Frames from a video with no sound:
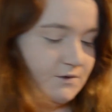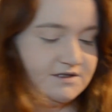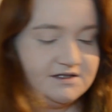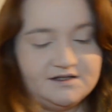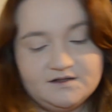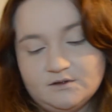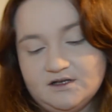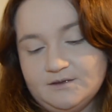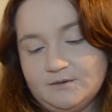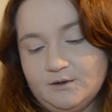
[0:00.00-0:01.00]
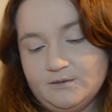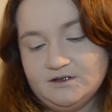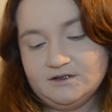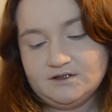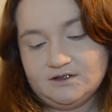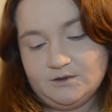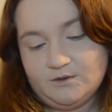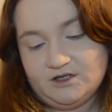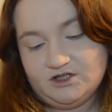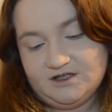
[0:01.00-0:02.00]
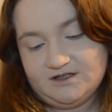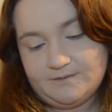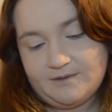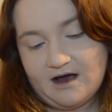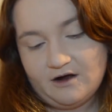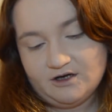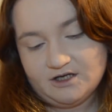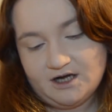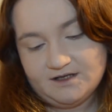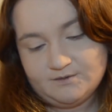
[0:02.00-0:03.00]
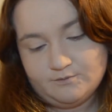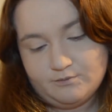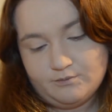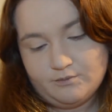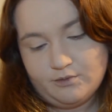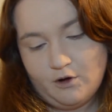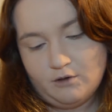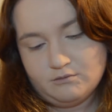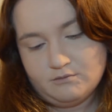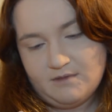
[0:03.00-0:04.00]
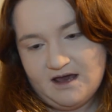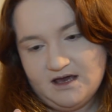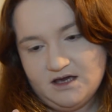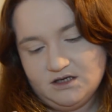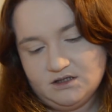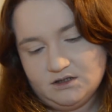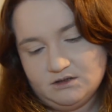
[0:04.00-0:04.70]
using this one at the moment, which is the Paradise Pomade.